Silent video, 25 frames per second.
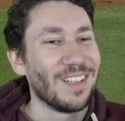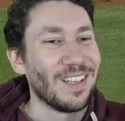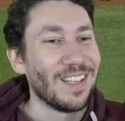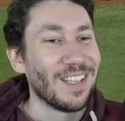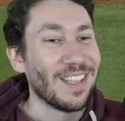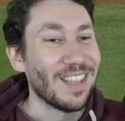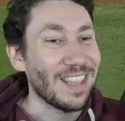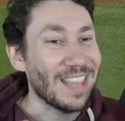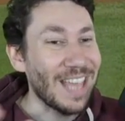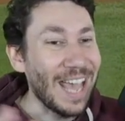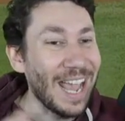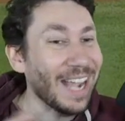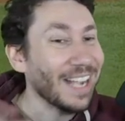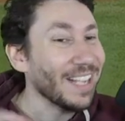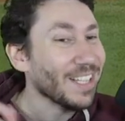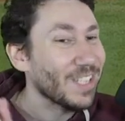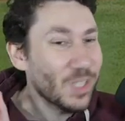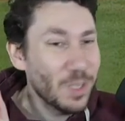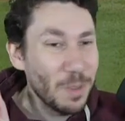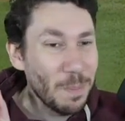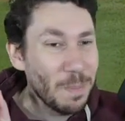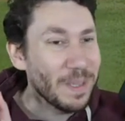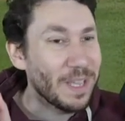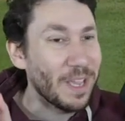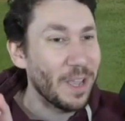that
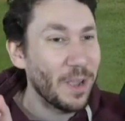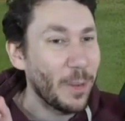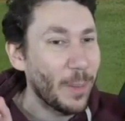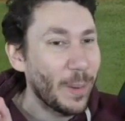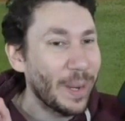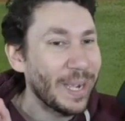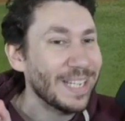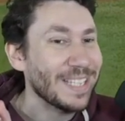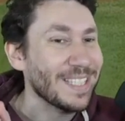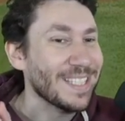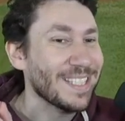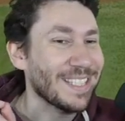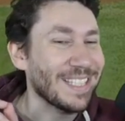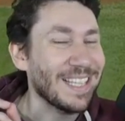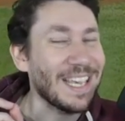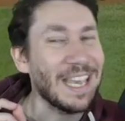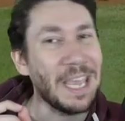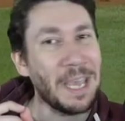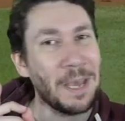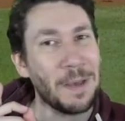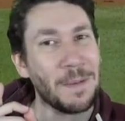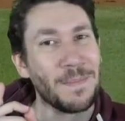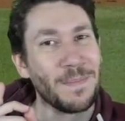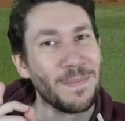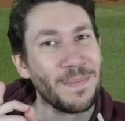should be a grand
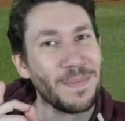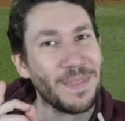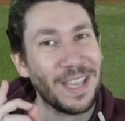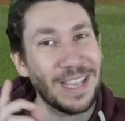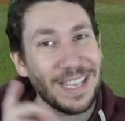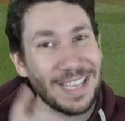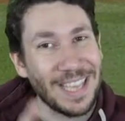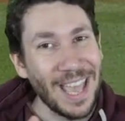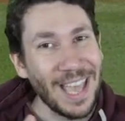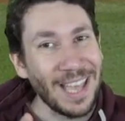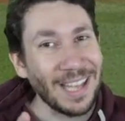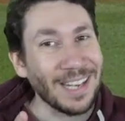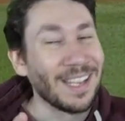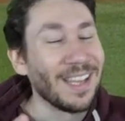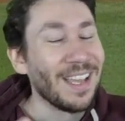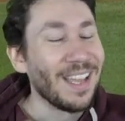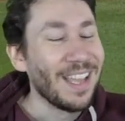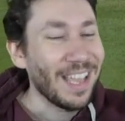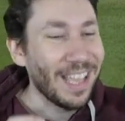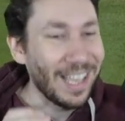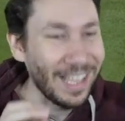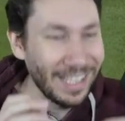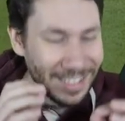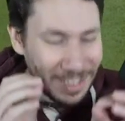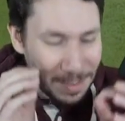slam. Again,
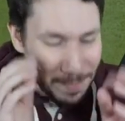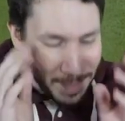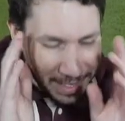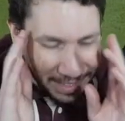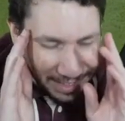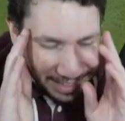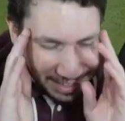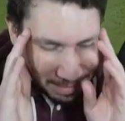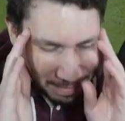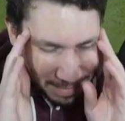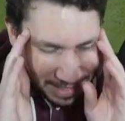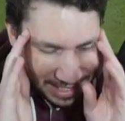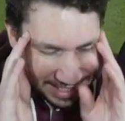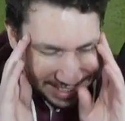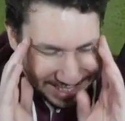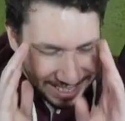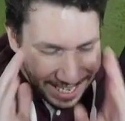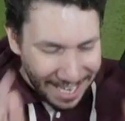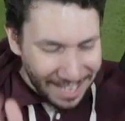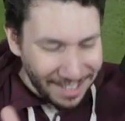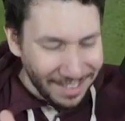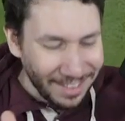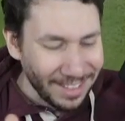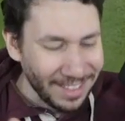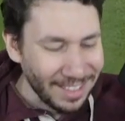it's about like
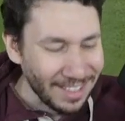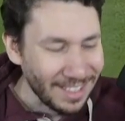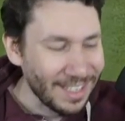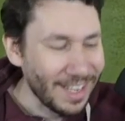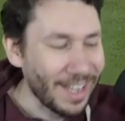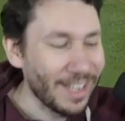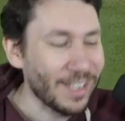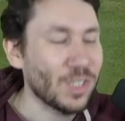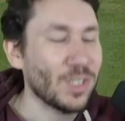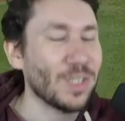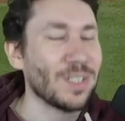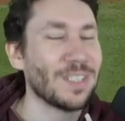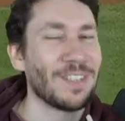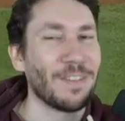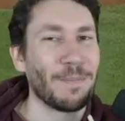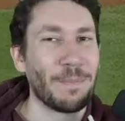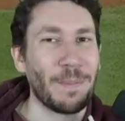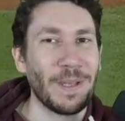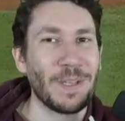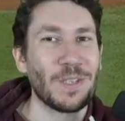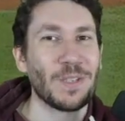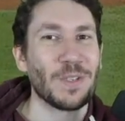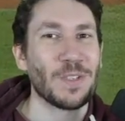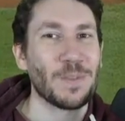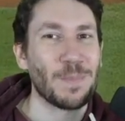mentality, not just of
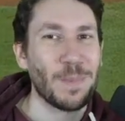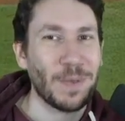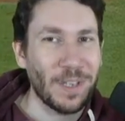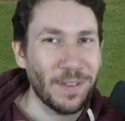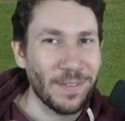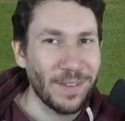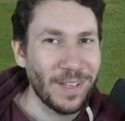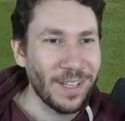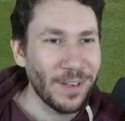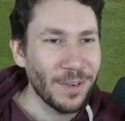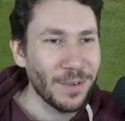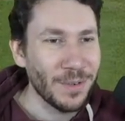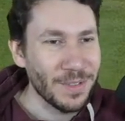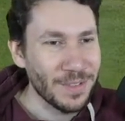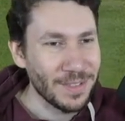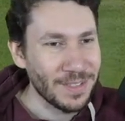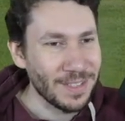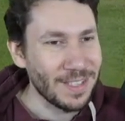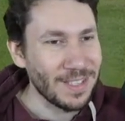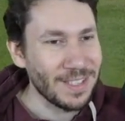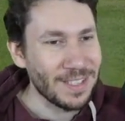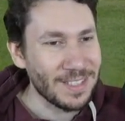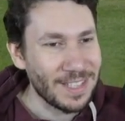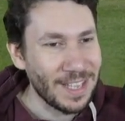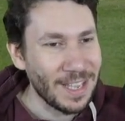pitchers, but of hitters
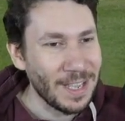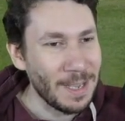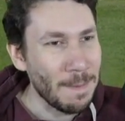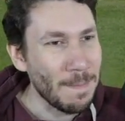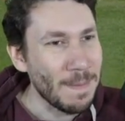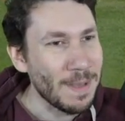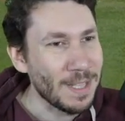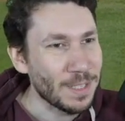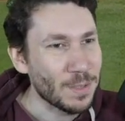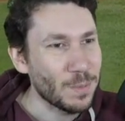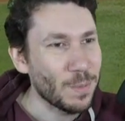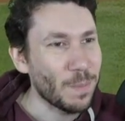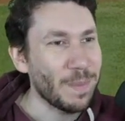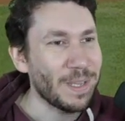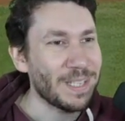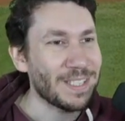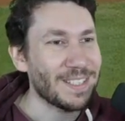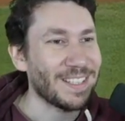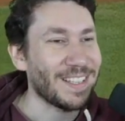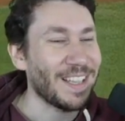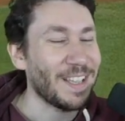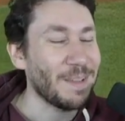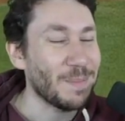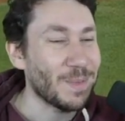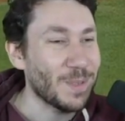in this game, and it's what makes
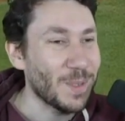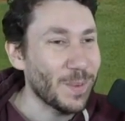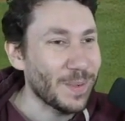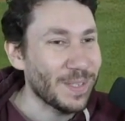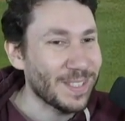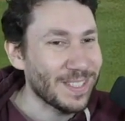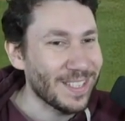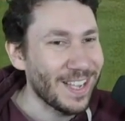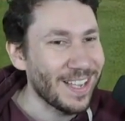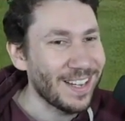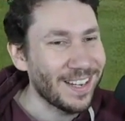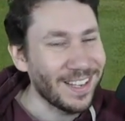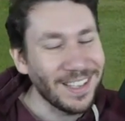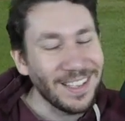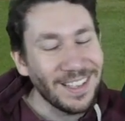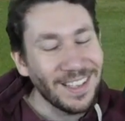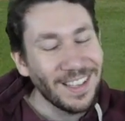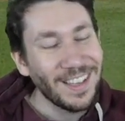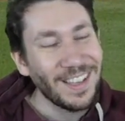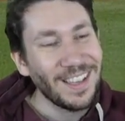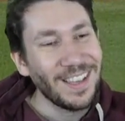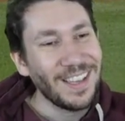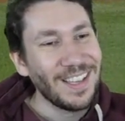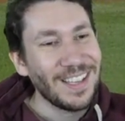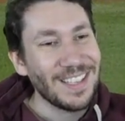the game so exciting.
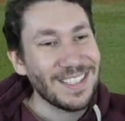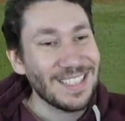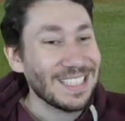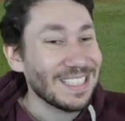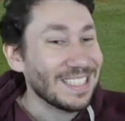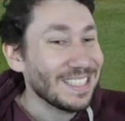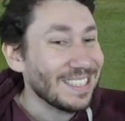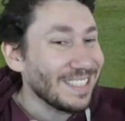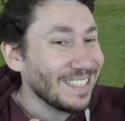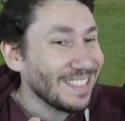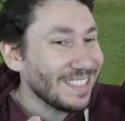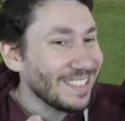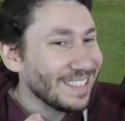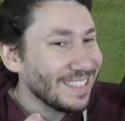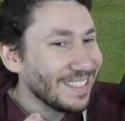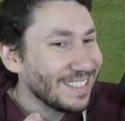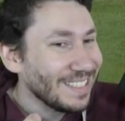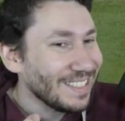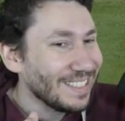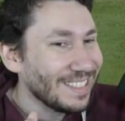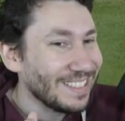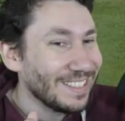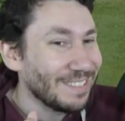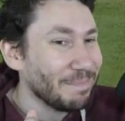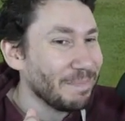It's like,
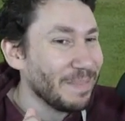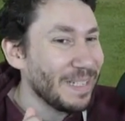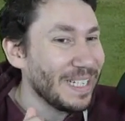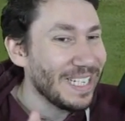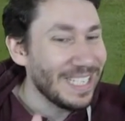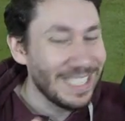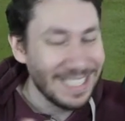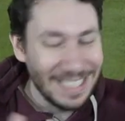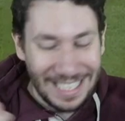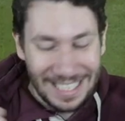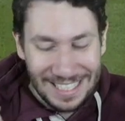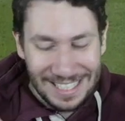oh man, that's